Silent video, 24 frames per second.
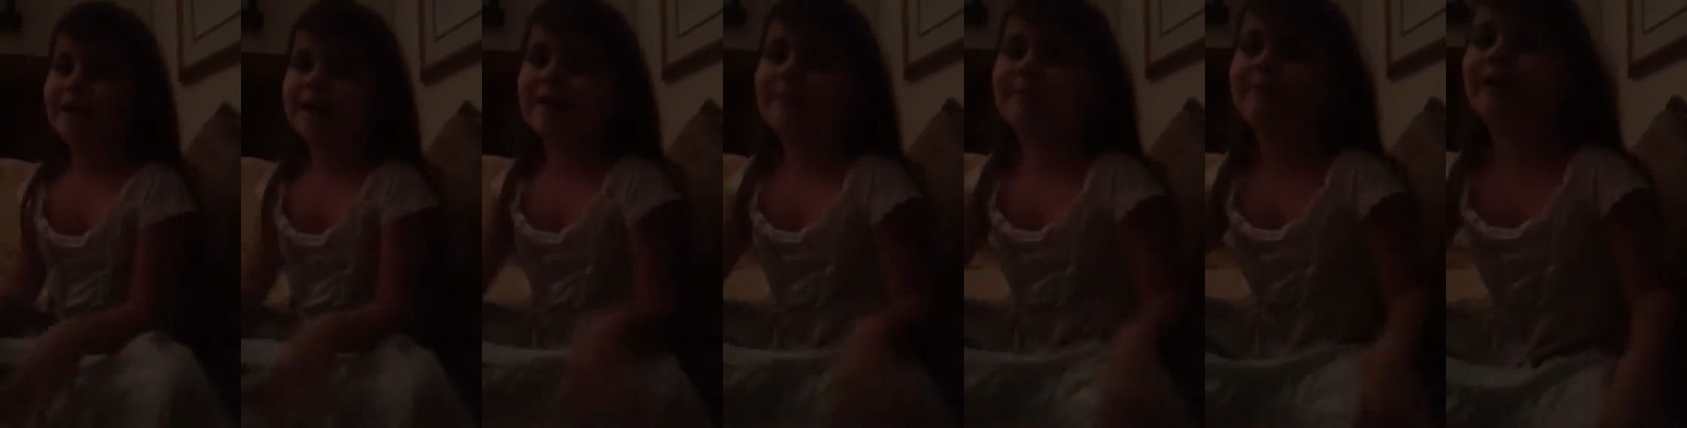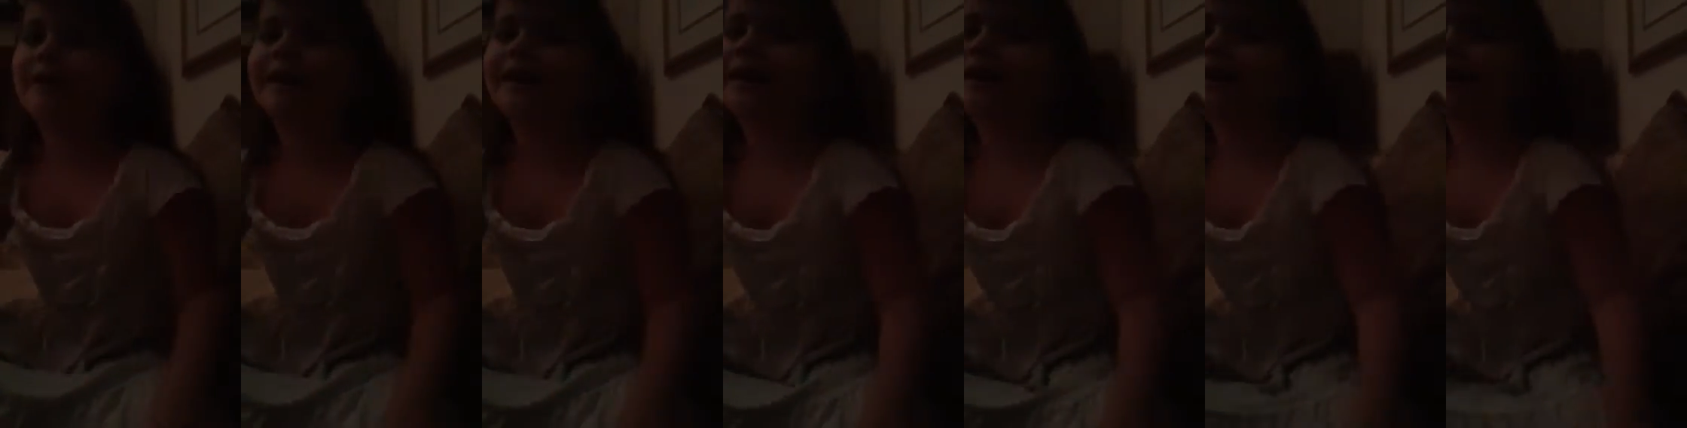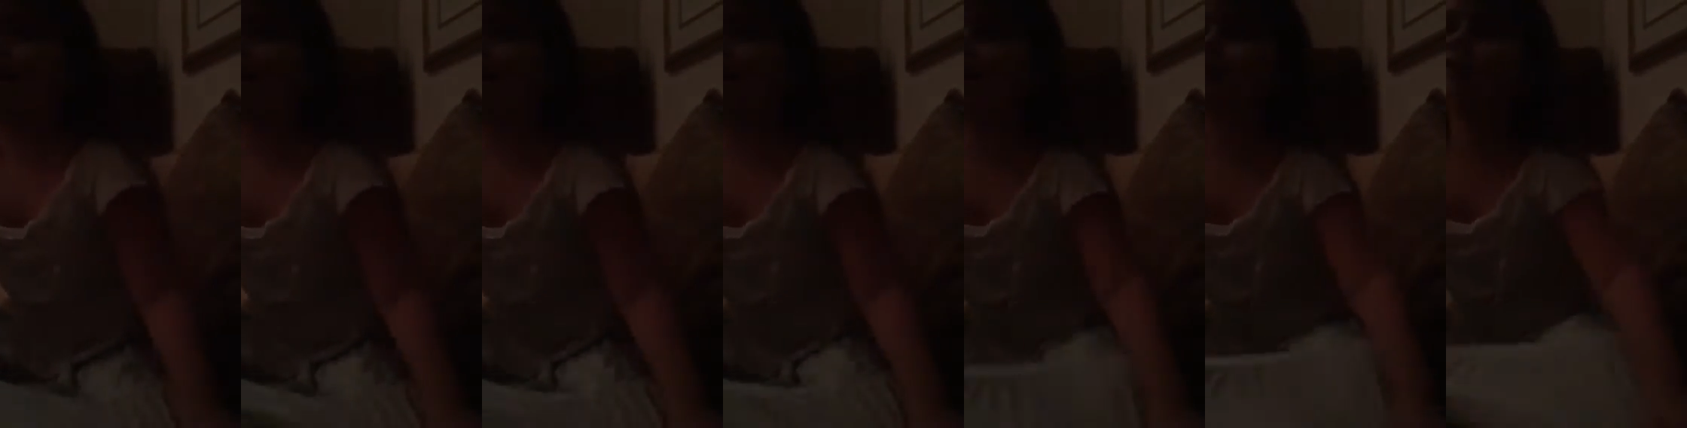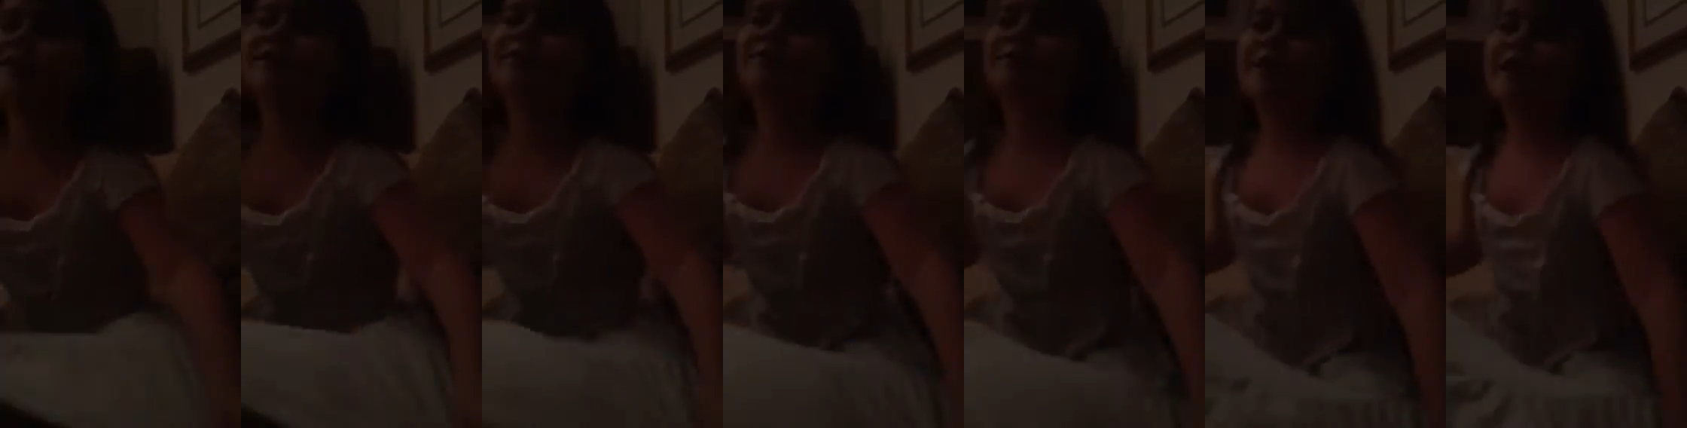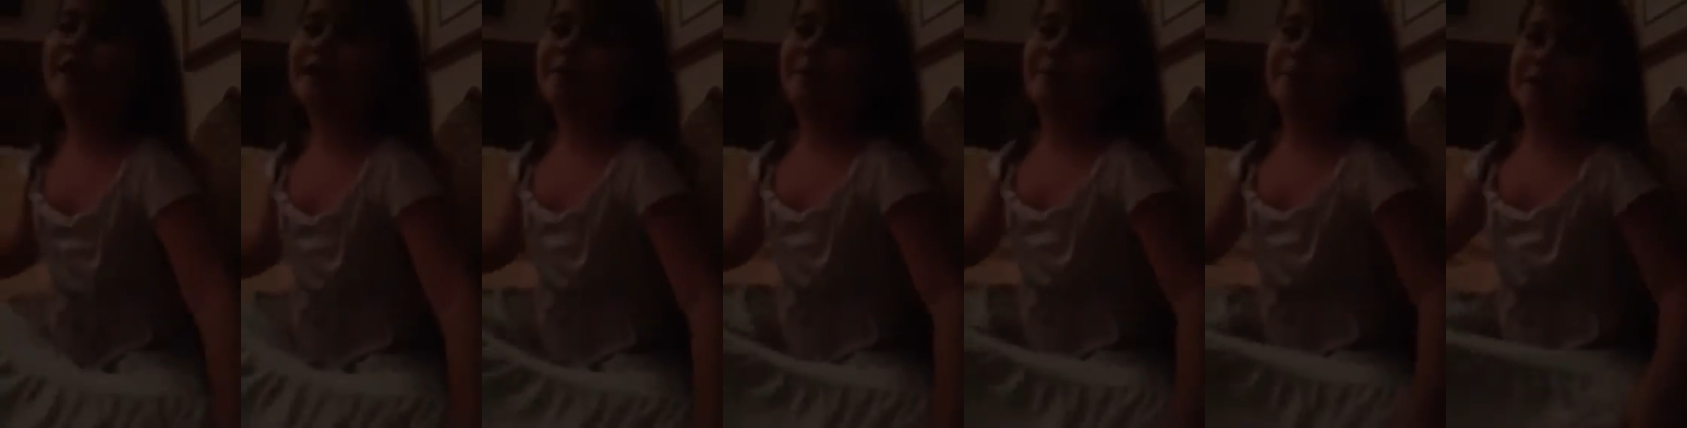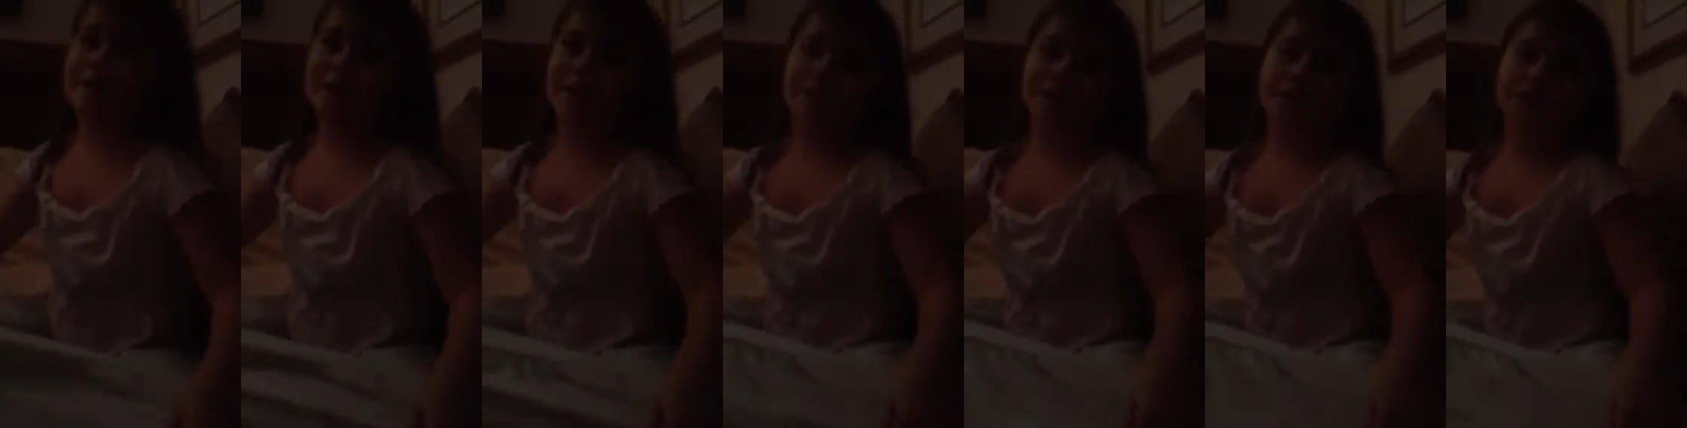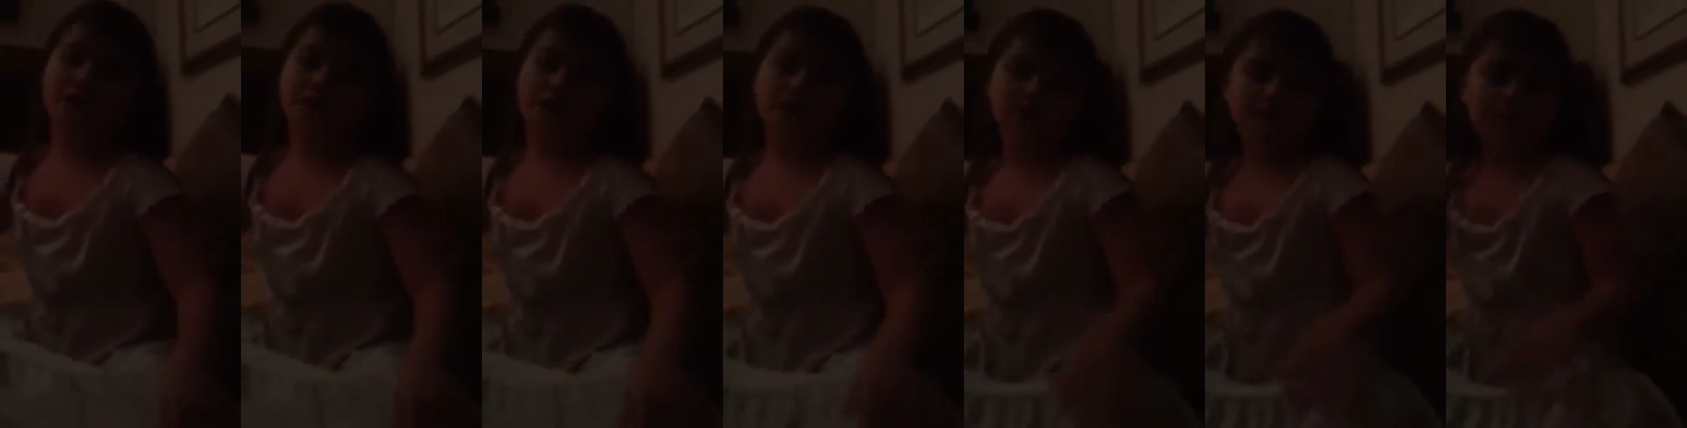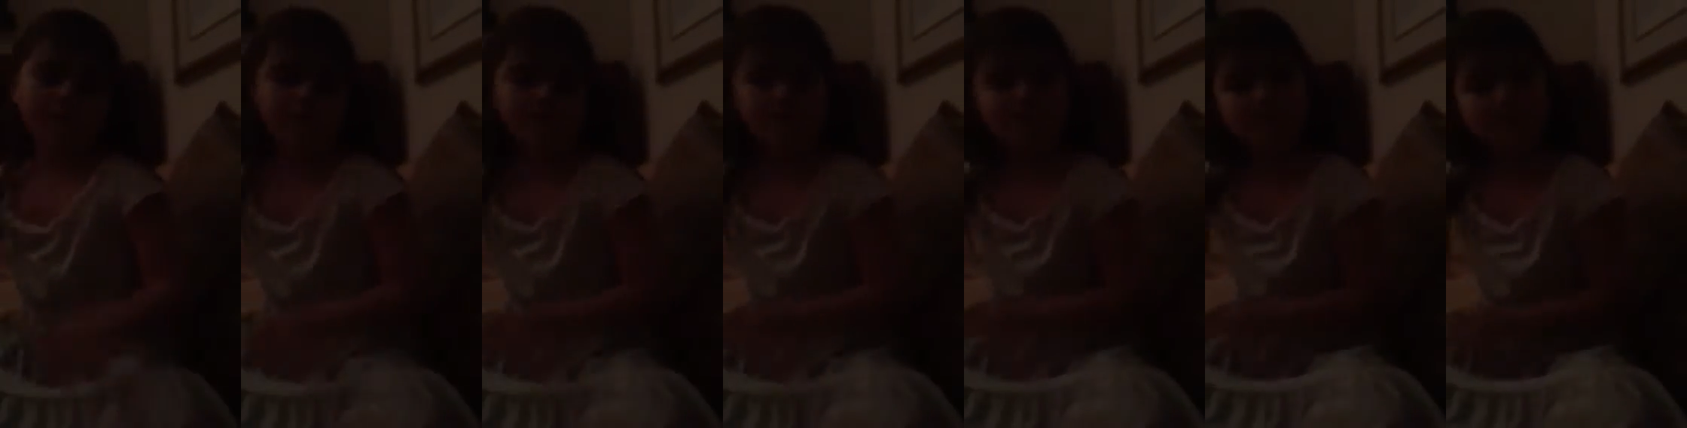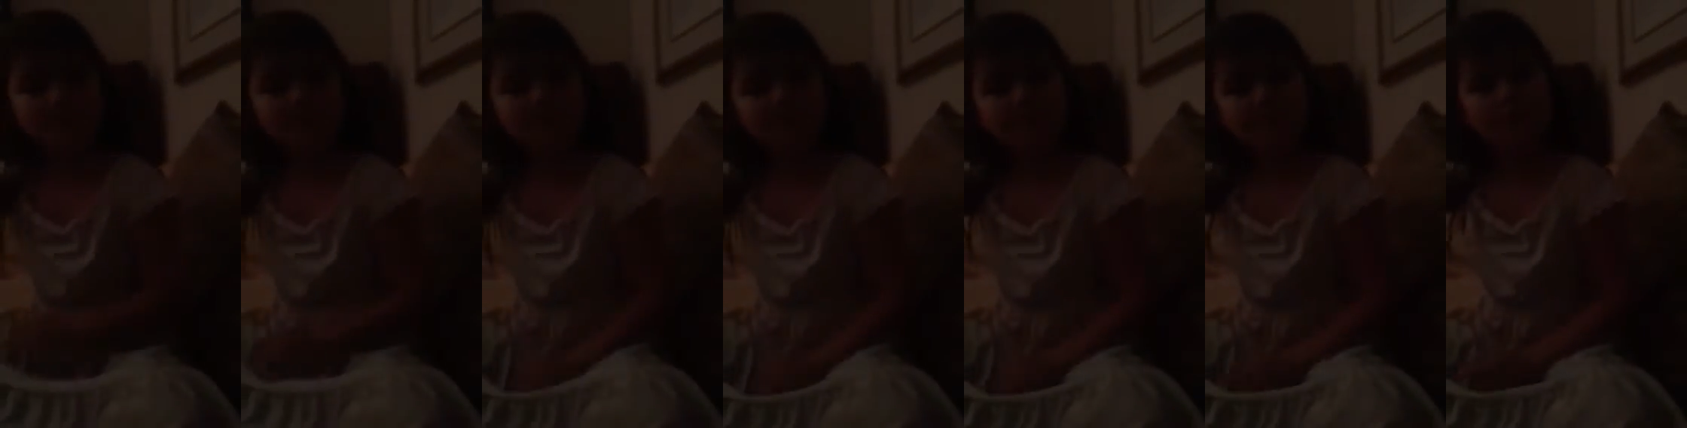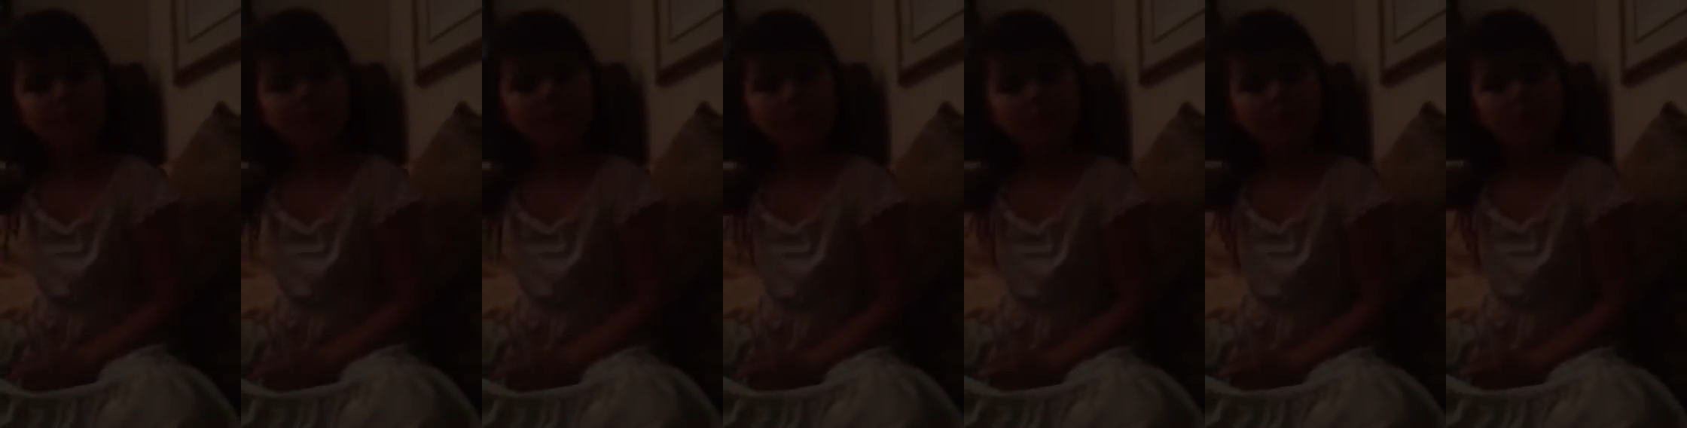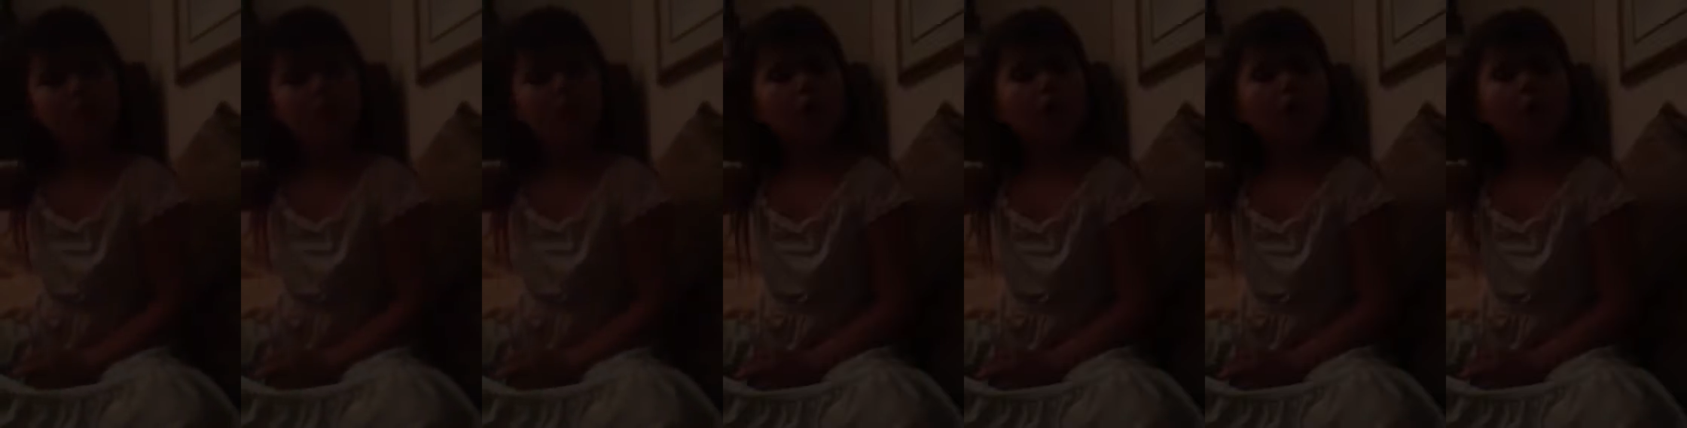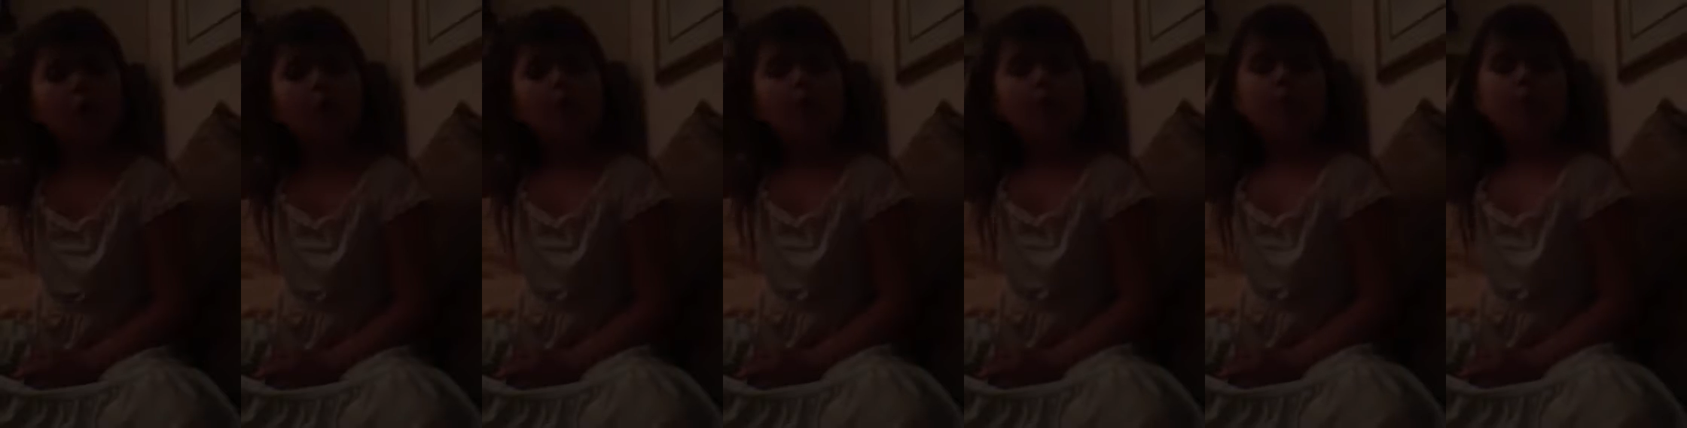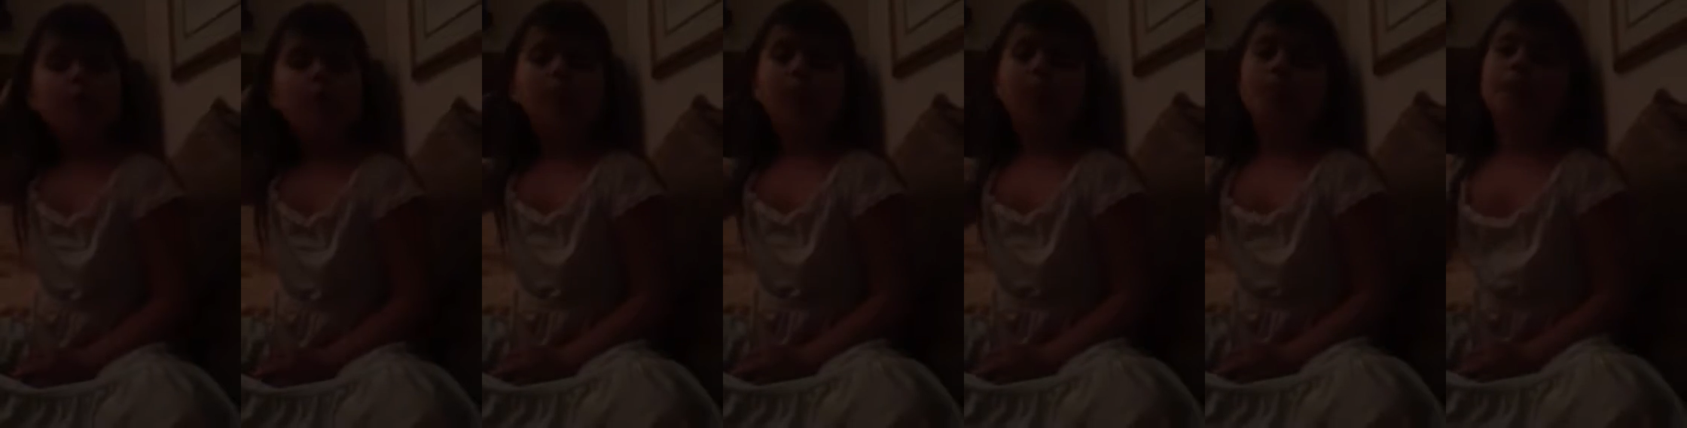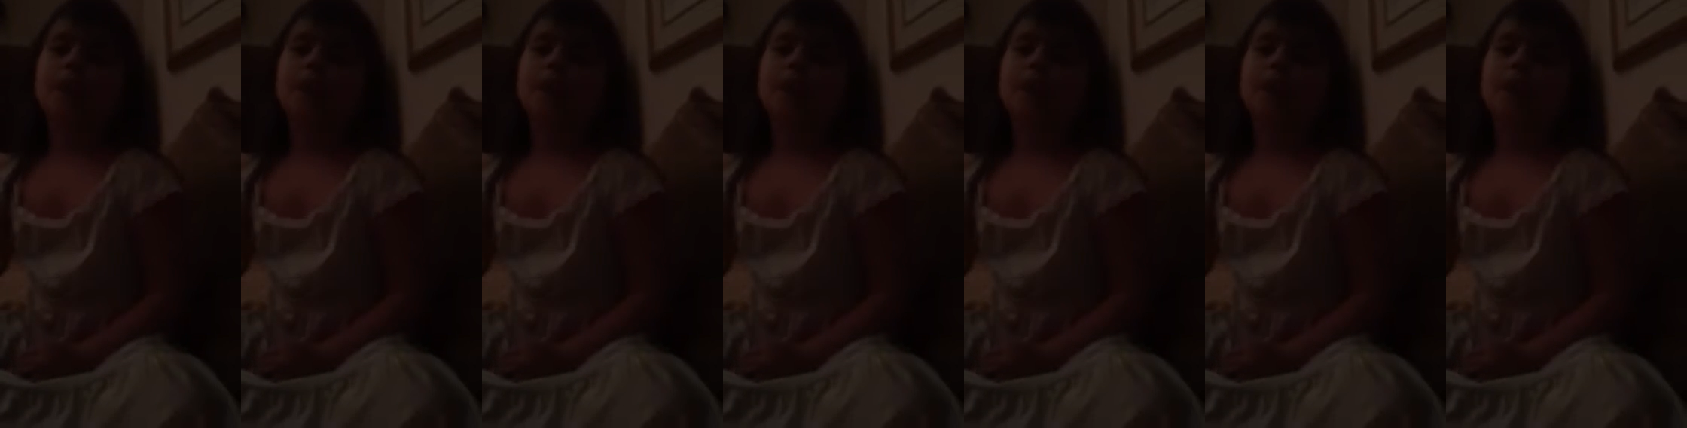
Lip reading: [unreadable: no face in view]